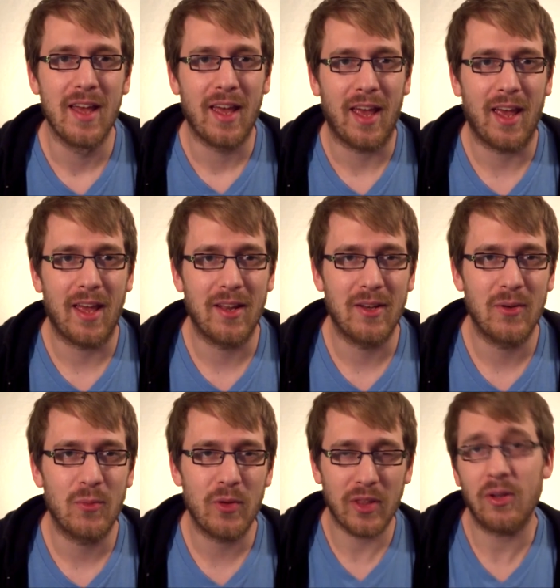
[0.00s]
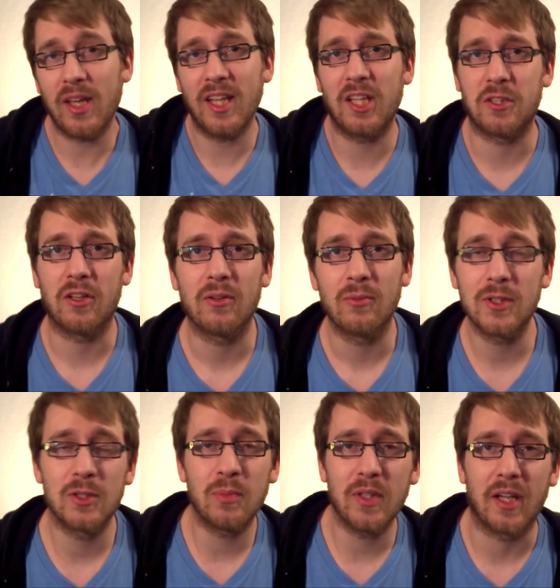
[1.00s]
and without killing each other, which
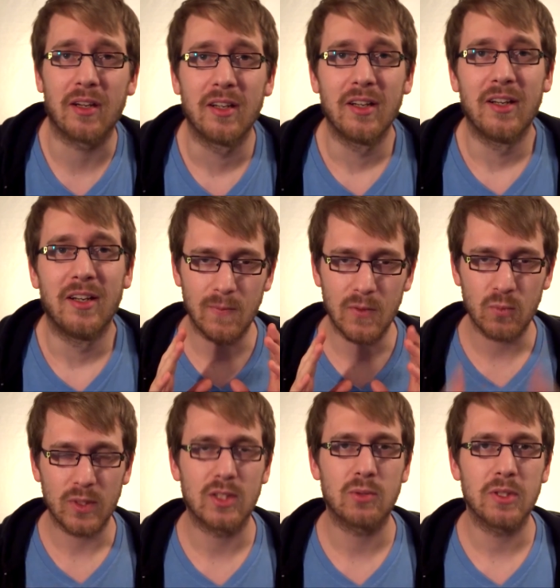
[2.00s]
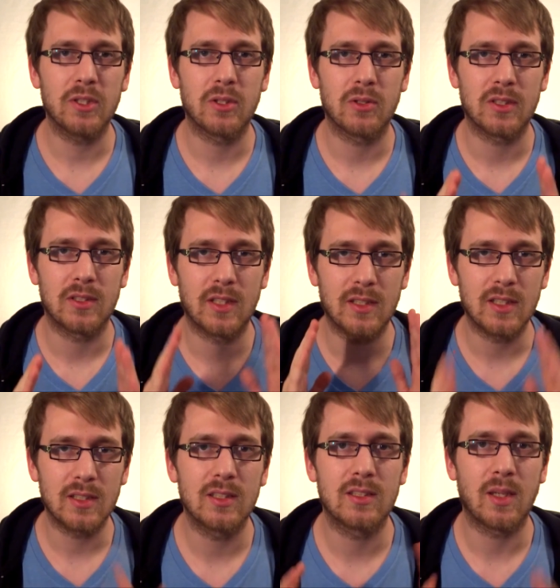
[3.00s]
is brilliant. What this really shows is that this
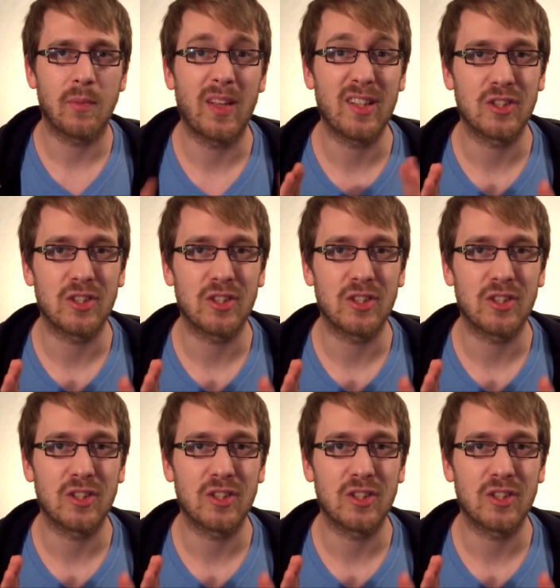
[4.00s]
is something that's